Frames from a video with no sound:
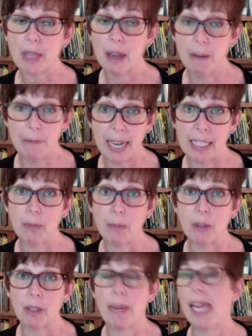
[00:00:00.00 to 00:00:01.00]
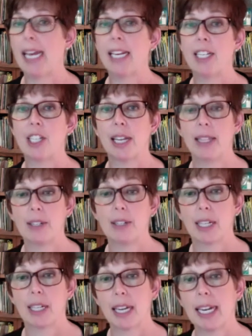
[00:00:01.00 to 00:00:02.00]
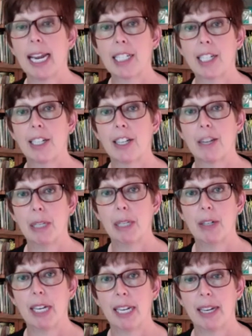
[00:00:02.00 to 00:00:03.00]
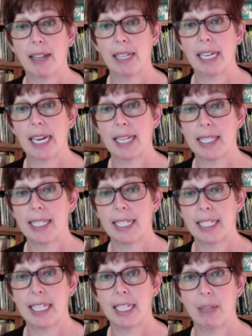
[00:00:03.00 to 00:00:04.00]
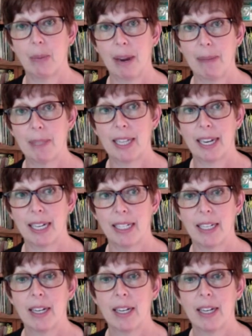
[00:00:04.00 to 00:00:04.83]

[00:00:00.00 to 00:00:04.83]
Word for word: Facebook page, and there's a connected community on the NCTE website.